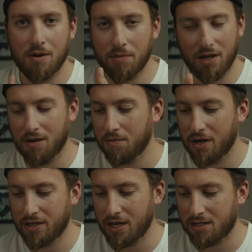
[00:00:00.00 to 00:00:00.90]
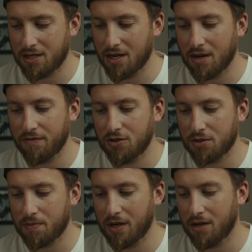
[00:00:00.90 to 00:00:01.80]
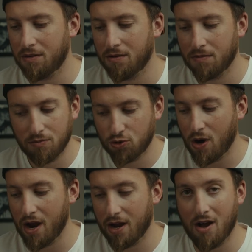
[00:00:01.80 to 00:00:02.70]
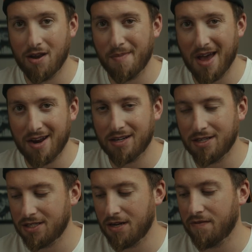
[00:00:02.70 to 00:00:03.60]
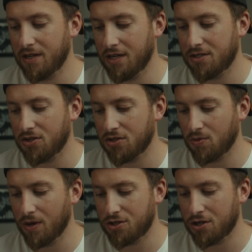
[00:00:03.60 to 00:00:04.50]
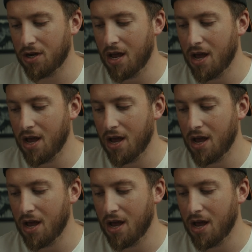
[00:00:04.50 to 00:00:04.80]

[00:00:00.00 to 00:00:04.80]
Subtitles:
But in my testing, I've just been trying automatic to see if it needs to switch.